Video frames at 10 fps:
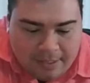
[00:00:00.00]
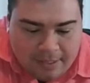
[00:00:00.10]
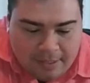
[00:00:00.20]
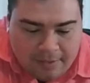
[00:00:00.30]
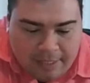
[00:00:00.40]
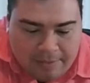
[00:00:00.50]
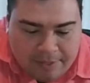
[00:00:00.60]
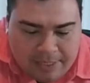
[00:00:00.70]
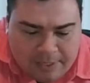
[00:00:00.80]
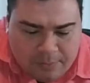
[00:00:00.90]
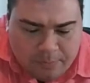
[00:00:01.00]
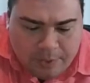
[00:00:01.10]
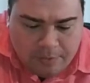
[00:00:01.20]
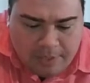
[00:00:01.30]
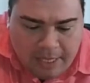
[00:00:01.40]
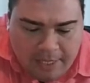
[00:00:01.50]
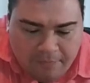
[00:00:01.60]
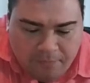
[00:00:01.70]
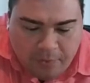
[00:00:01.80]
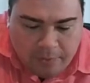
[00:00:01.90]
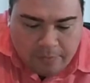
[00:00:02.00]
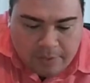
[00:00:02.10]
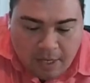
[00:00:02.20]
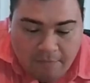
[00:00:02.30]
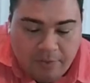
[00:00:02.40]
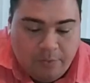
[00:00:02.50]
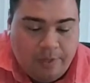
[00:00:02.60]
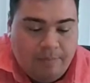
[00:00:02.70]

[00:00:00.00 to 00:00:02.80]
Little Gamer says, would you take photos of the Queen